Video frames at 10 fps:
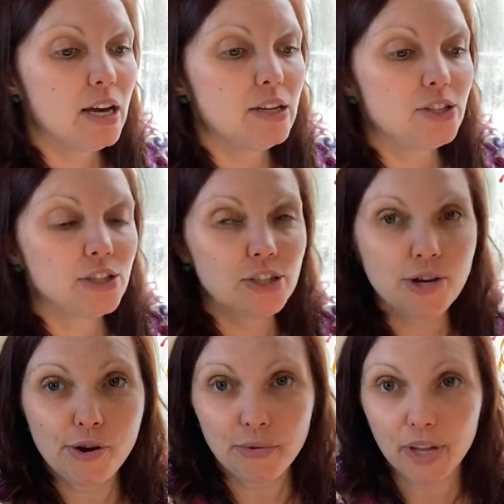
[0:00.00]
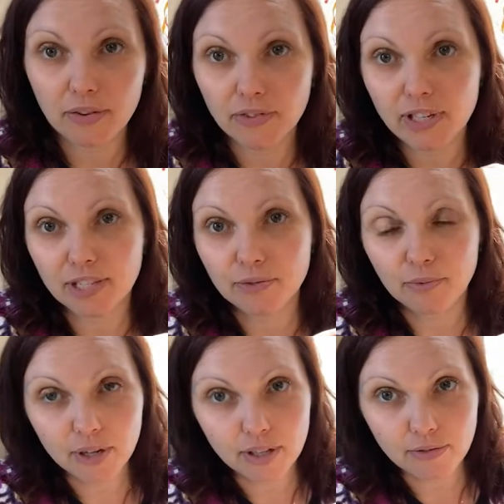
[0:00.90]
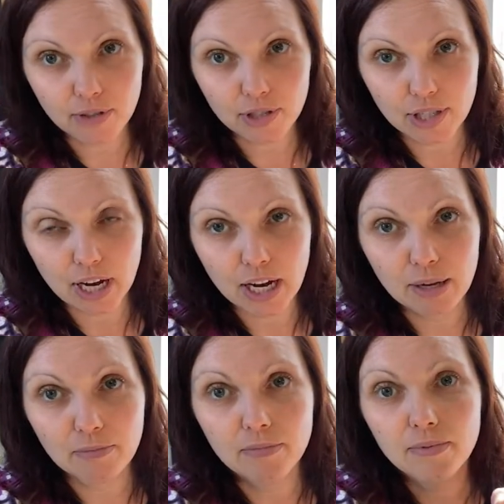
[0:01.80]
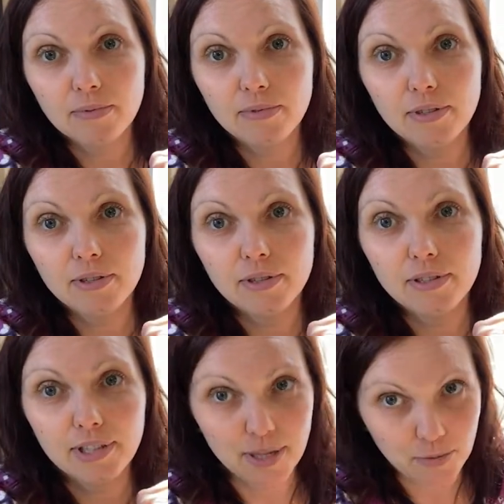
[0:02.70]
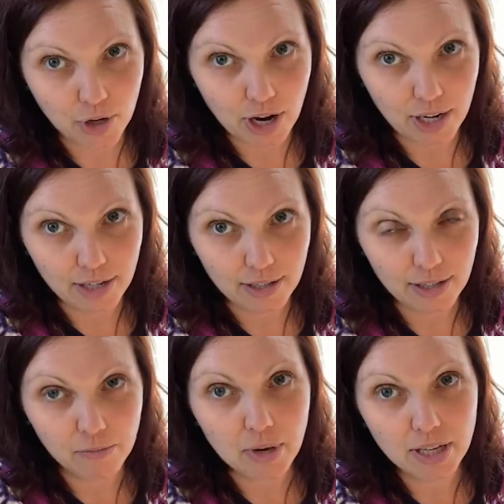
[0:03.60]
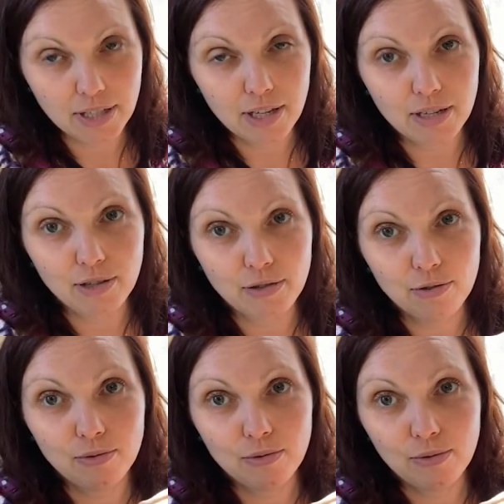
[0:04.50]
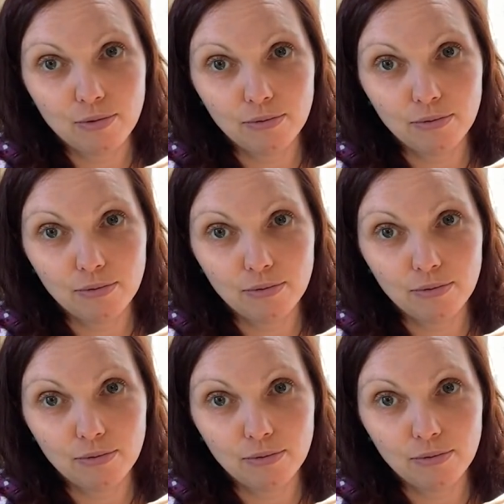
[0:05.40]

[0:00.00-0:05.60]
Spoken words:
Just know that if it doesn't work the first time, keep trying. It may take you